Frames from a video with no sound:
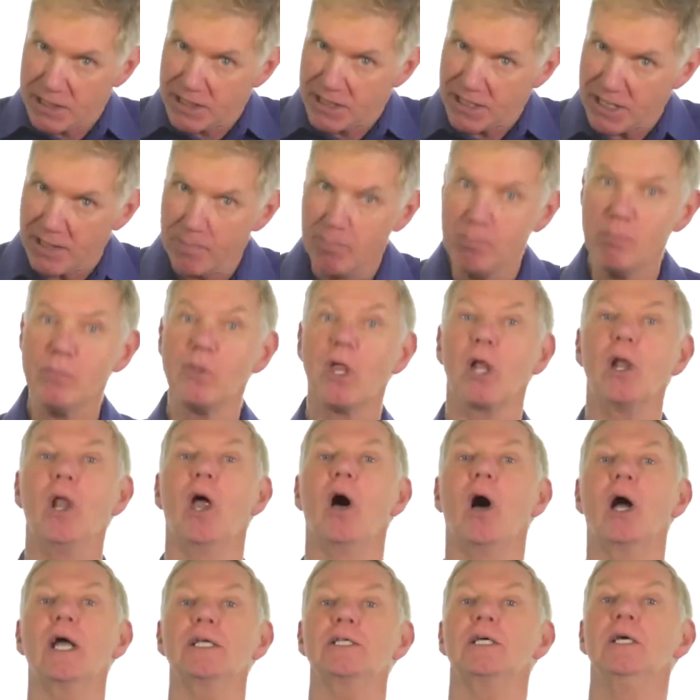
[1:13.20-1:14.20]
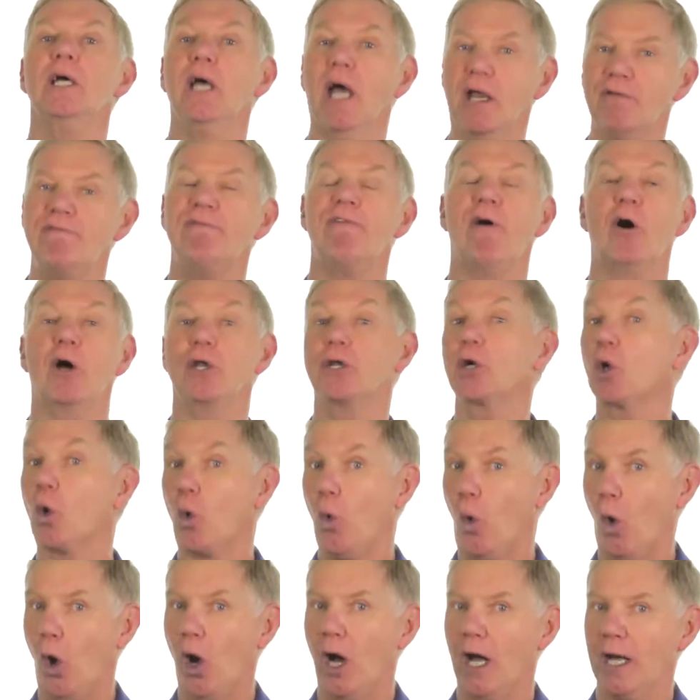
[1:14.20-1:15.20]
dim the light and find a
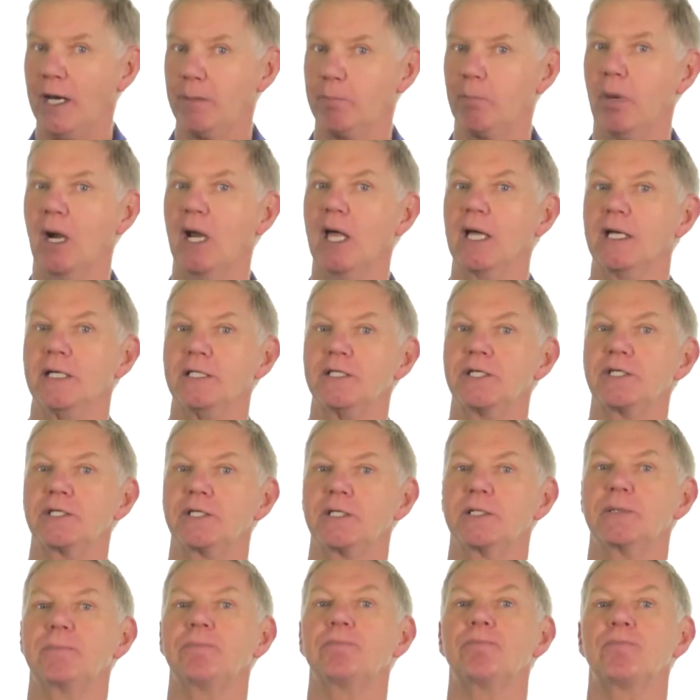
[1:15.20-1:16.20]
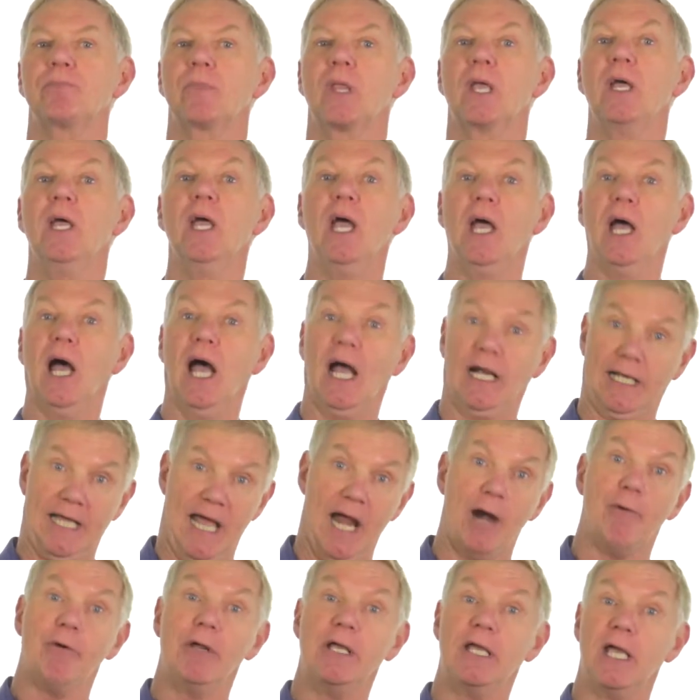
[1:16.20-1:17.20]
quiet place. A
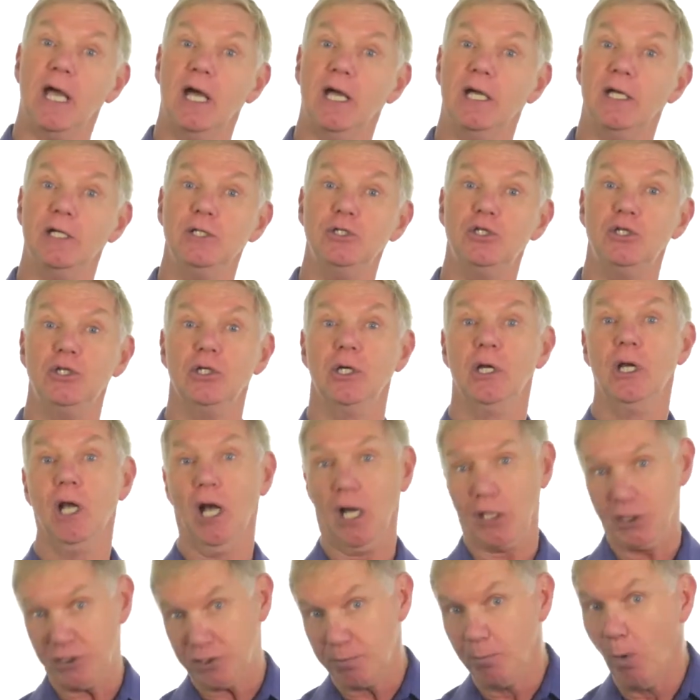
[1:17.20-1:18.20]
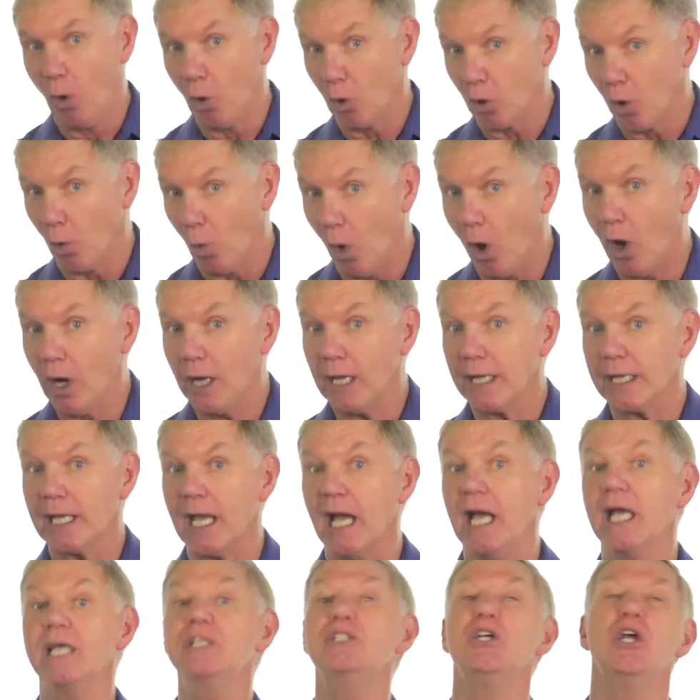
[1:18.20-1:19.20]
carry cage, a smaller wire
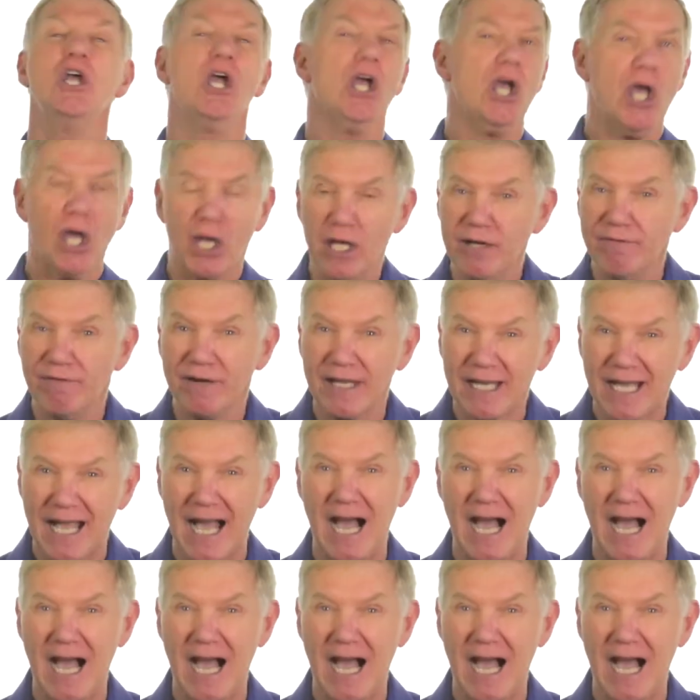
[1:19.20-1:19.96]
cage, even a